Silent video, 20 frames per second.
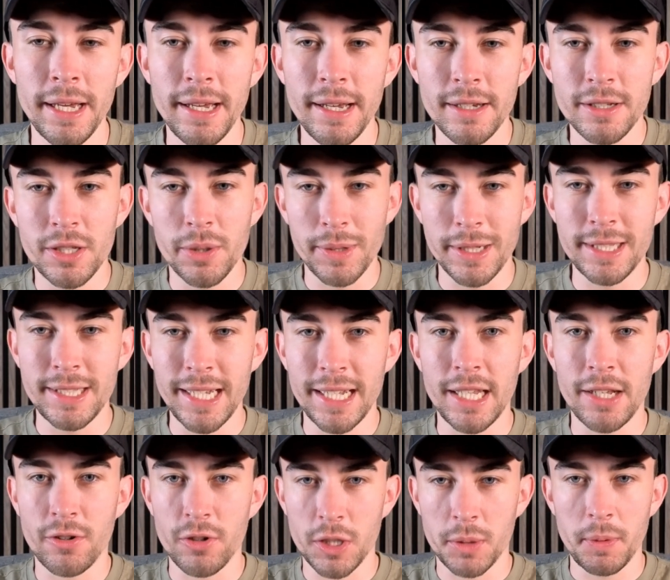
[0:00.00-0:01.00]
So instead,
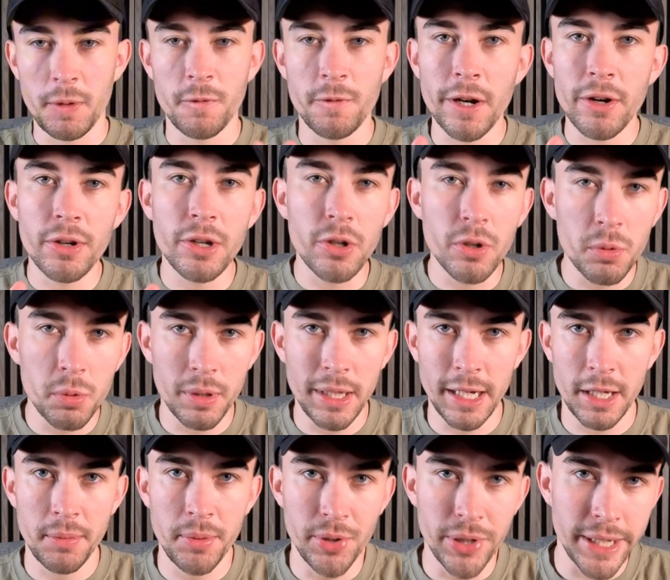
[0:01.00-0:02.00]
they've got to be very good with their
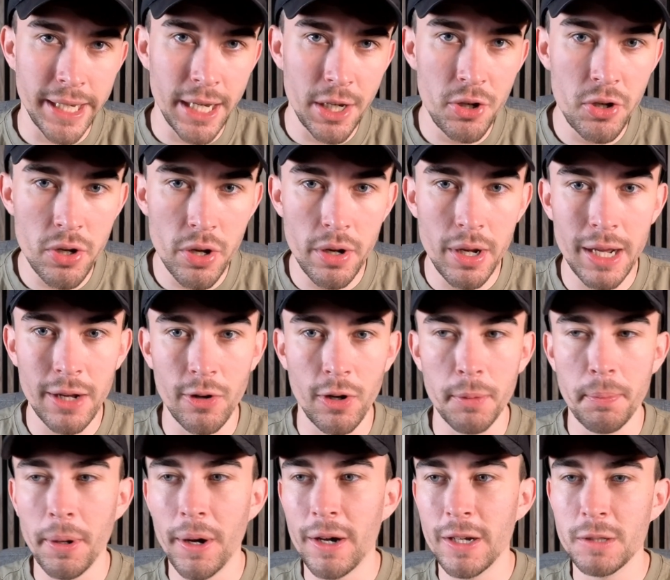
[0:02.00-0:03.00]
communication. They've got
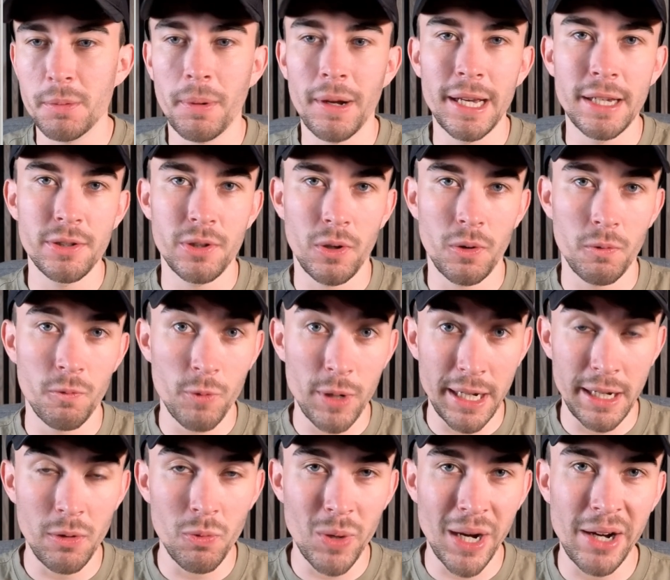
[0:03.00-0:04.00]
to pass players on
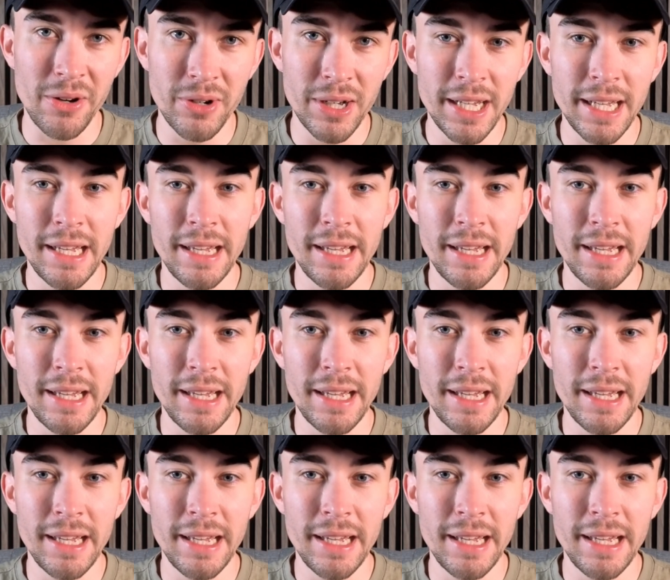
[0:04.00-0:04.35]
really well.